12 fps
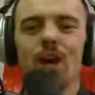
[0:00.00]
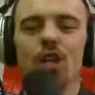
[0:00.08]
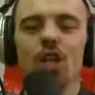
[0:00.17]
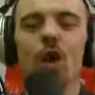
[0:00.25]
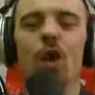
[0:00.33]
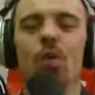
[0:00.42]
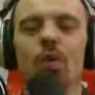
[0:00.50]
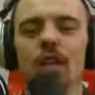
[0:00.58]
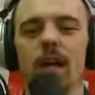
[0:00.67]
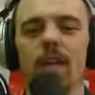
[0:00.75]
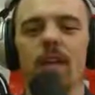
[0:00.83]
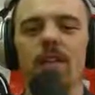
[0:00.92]
a lower
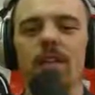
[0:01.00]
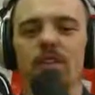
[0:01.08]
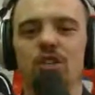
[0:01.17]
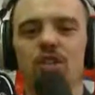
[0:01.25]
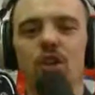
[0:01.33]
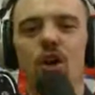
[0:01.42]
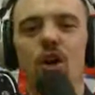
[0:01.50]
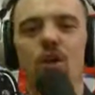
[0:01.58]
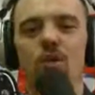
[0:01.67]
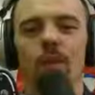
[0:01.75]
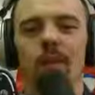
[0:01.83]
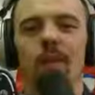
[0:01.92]
number than you're
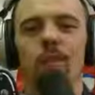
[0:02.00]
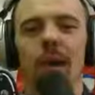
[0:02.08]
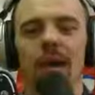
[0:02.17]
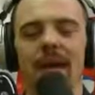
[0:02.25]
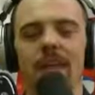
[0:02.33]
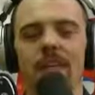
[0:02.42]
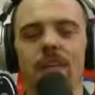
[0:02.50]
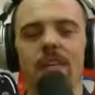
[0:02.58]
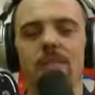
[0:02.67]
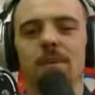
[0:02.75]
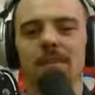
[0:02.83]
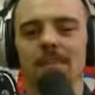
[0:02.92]
already paying for
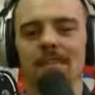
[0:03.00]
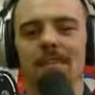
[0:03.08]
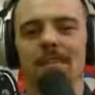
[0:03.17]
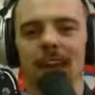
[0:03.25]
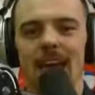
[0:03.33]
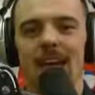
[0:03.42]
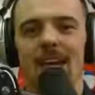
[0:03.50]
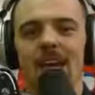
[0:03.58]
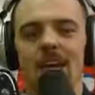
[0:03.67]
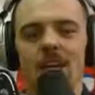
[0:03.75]
expenses today.